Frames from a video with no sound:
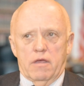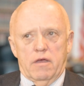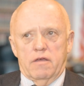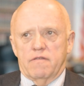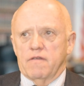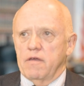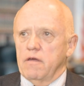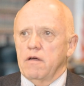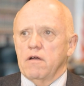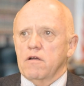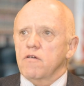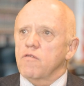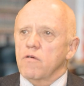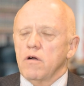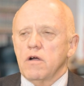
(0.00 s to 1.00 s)
say,
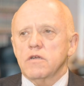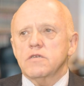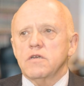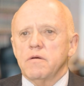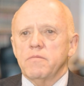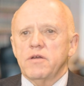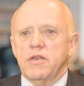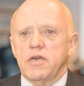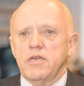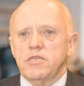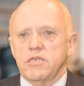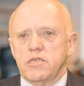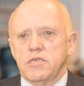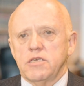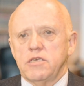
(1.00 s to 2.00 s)
across government
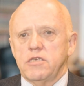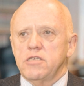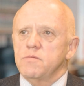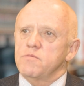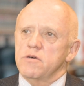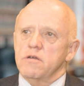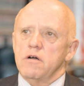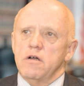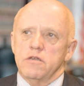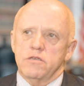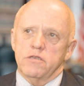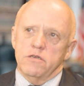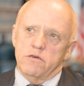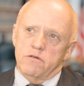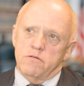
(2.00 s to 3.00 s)
agencies, but
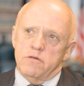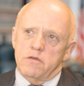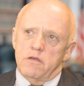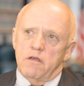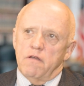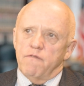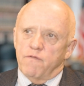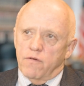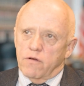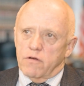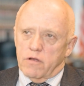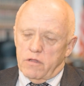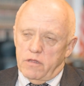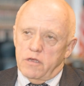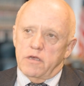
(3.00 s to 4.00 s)
also
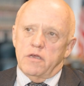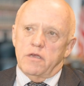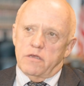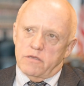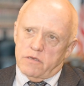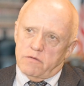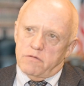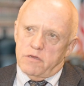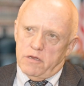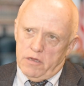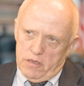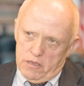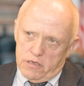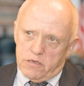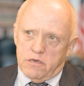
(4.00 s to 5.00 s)
vertically? So
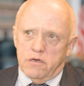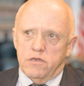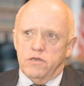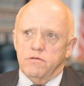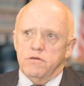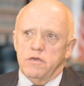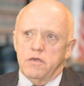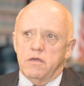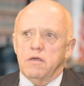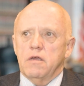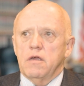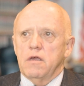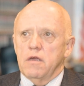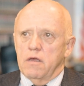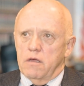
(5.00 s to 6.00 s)
in this country,
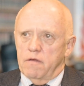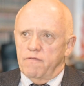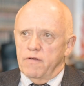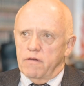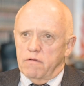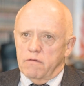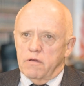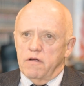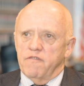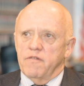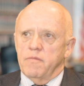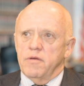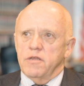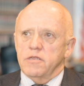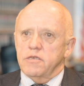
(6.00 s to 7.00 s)
federal
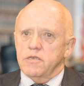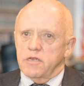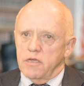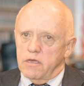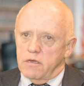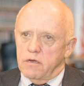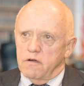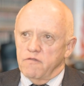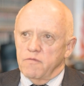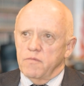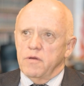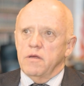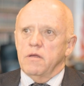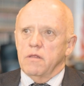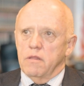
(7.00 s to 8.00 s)
government, state
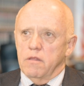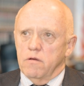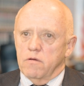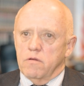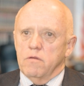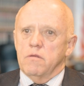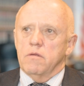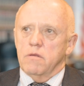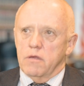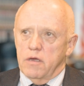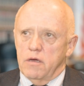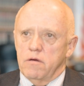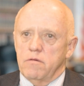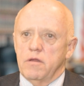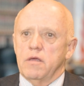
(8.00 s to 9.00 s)
government, local,
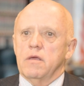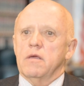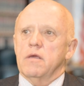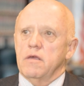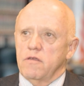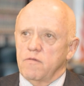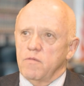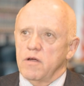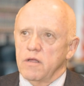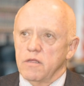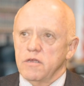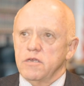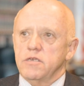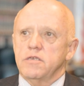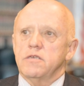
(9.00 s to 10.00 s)
county, as well
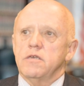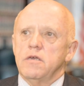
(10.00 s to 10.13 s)
as